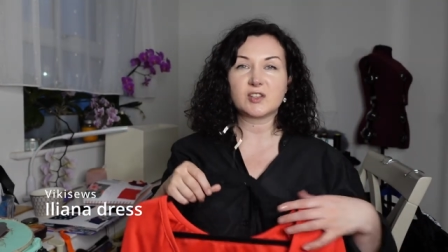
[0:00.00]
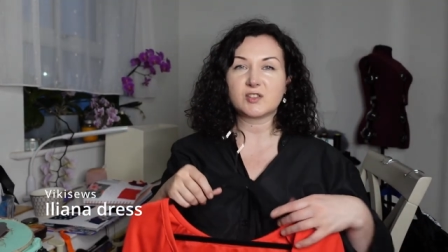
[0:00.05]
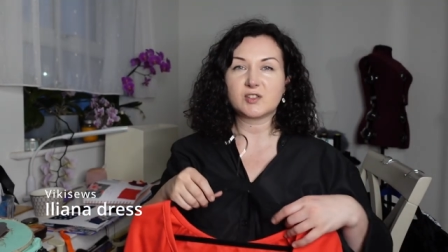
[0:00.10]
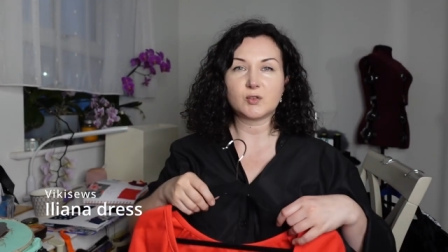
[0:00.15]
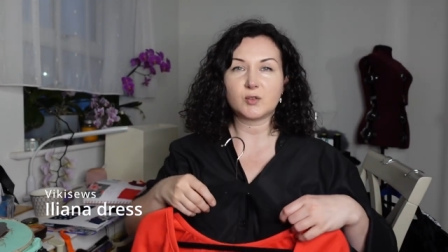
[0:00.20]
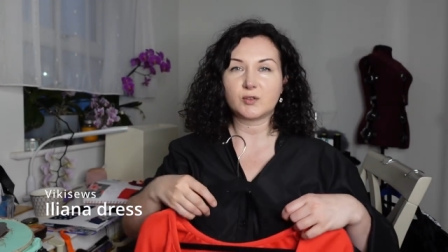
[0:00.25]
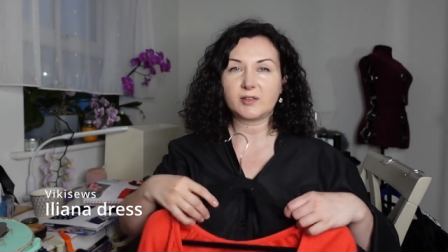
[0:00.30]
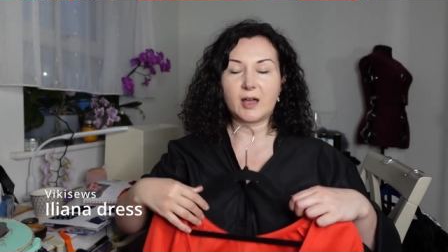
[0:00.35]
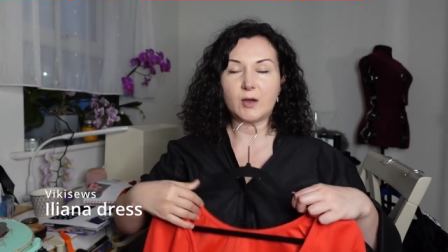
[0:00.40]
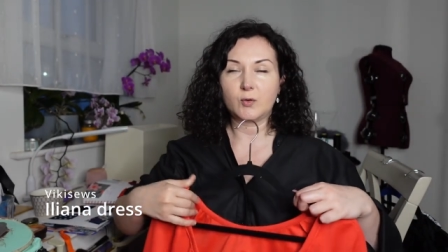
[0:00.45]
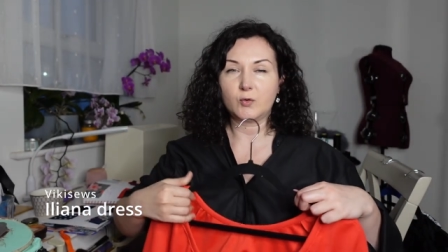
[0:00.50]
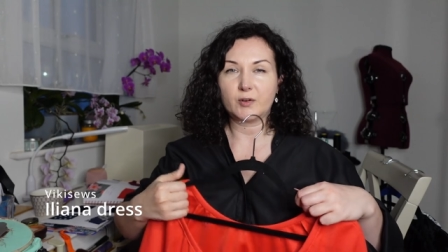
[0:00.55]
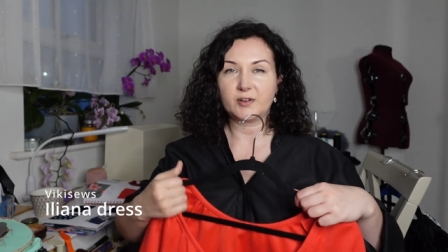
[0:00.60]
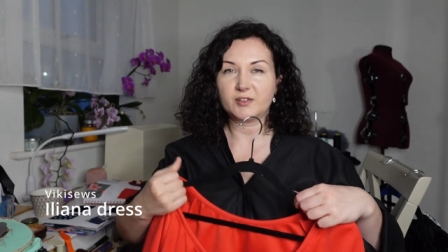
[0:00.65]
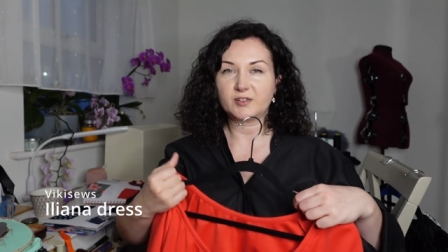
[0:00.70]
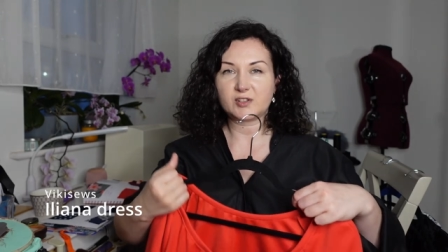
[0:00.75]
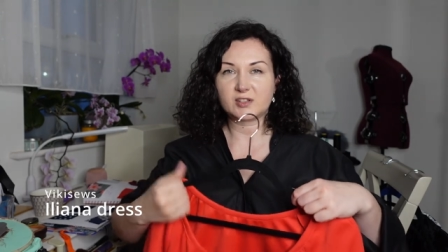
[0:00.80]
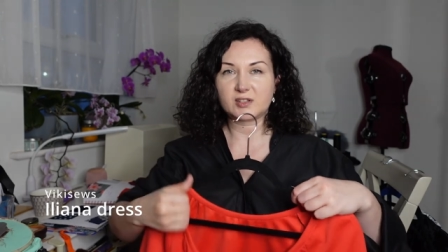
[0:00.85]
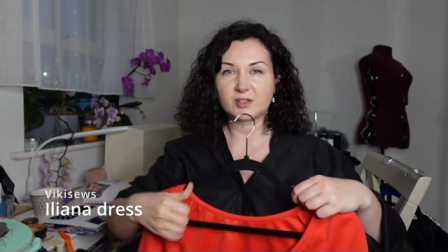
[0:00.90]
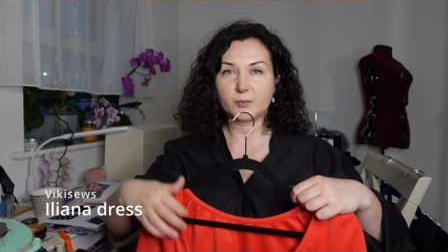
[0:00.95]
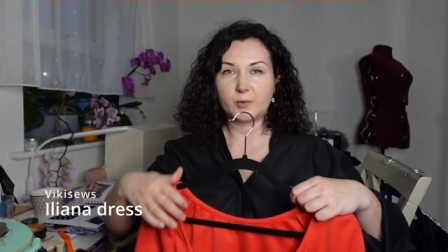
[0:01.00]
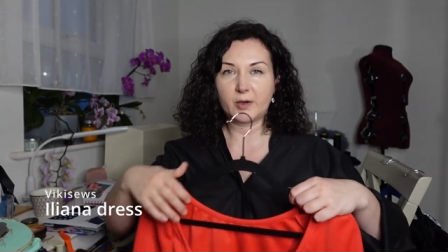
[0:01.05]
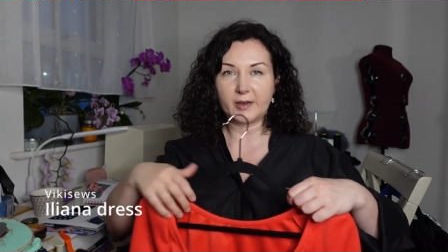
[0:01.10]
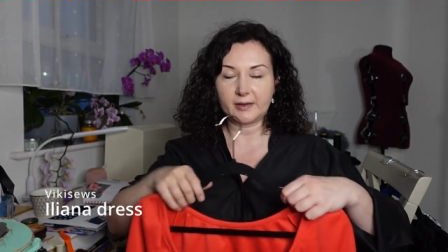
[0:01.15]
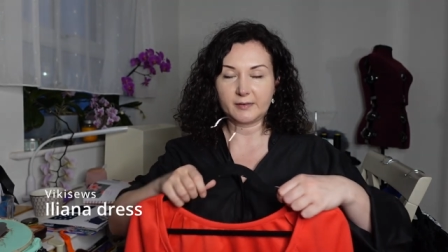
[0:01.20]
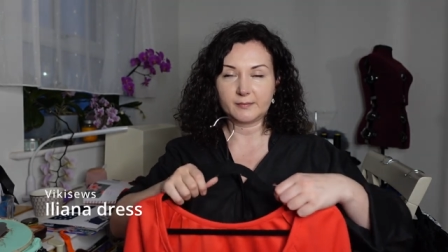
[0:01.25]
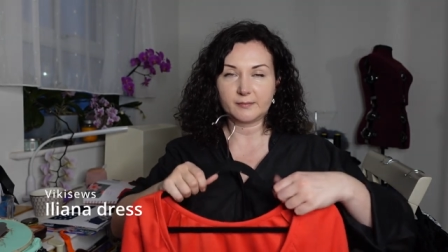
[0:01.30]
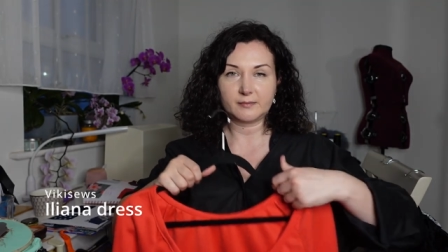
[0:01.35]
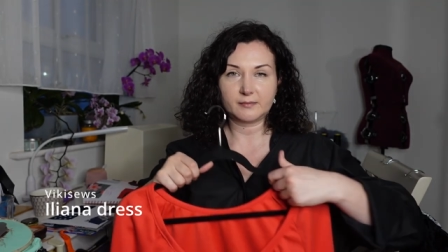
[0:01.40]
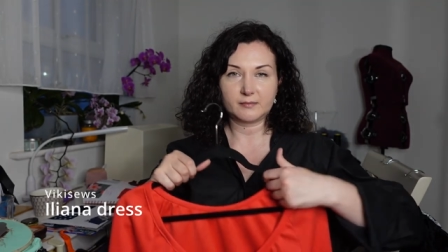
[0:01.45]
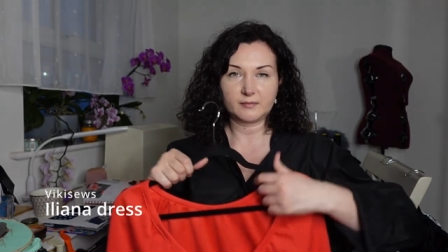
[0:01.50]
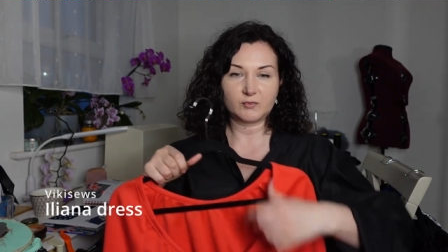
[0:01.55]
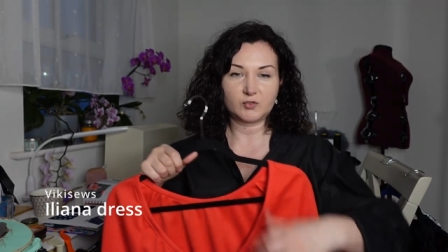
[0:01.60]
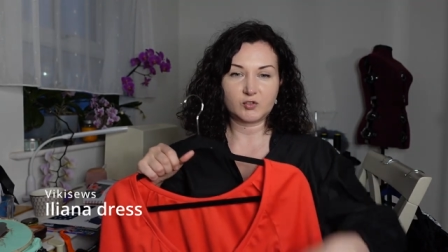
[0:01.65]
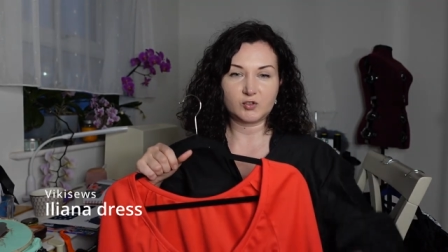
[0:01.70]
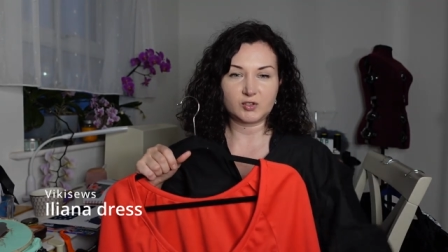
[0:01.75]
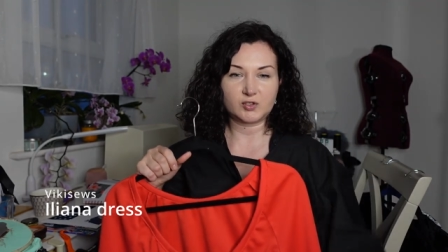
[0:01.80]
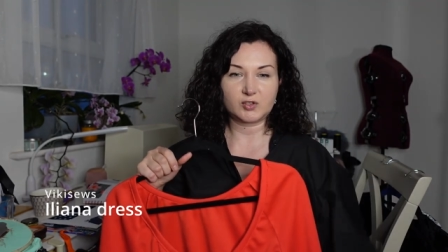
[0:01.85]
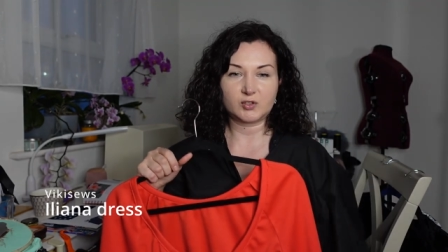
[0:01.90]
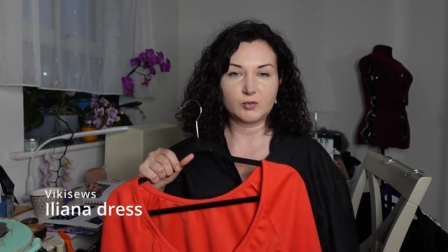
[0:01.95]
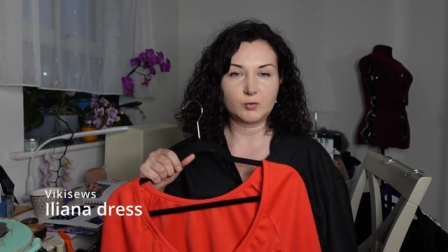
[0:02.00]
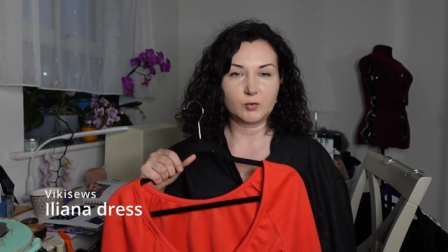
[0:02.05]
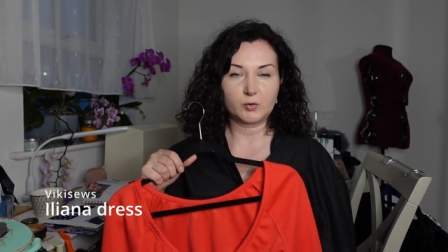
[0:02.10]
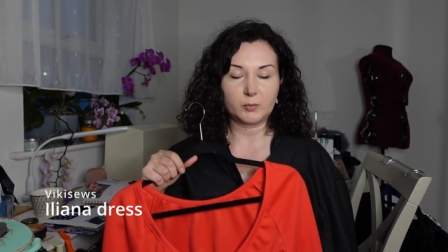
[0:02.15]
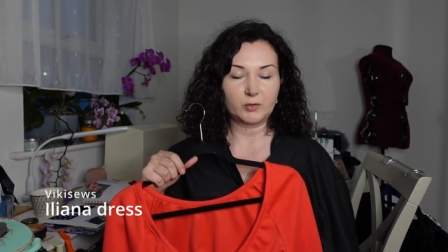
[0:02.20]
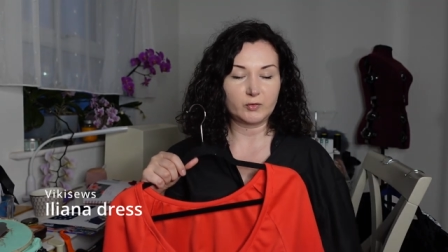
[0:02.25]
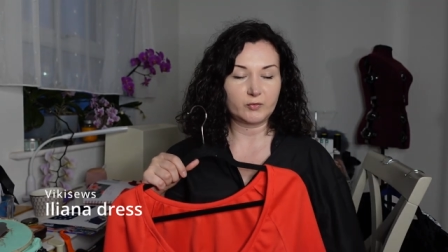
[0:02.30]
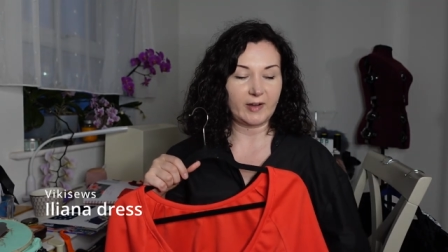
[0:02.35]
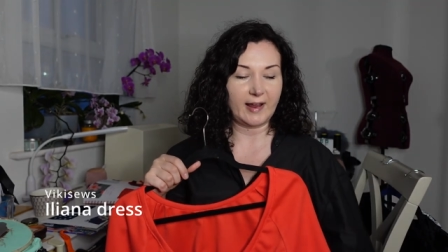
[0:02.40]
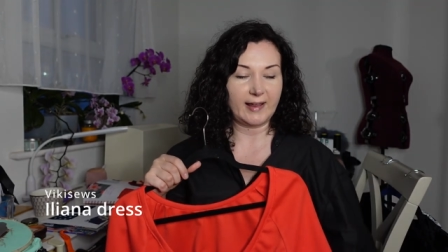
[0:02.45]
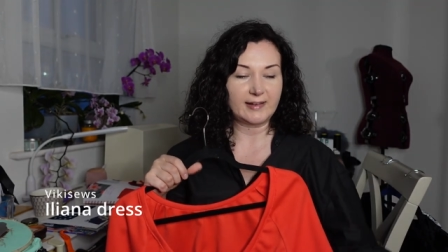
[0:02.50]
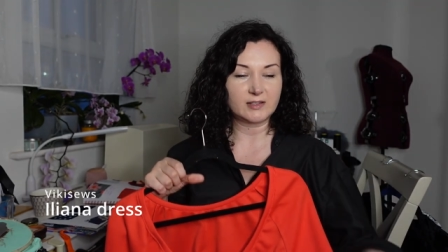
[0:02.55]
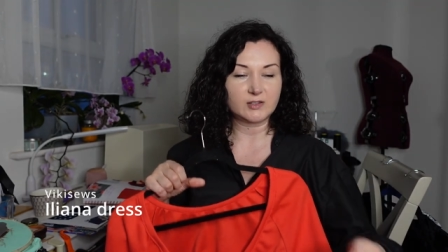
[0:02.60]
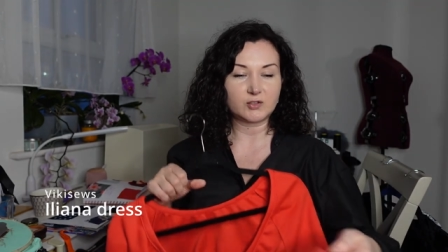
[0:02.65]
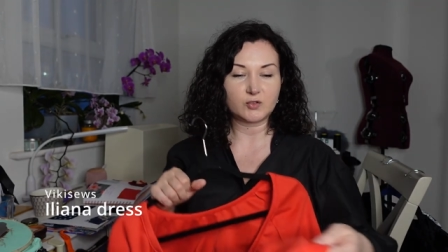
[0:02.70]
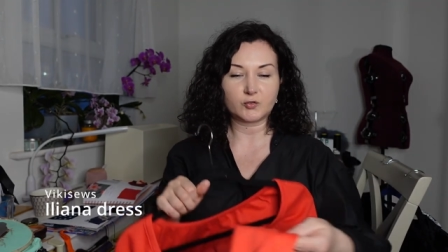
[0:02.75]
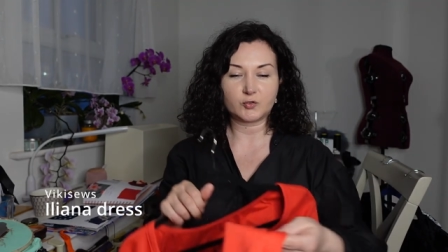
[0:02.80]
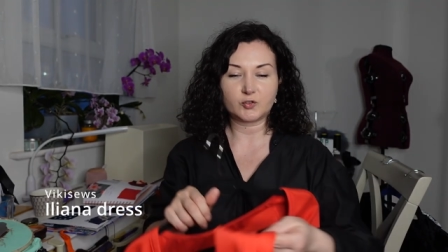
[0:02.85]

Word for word: it's not that orange it's quite just normal red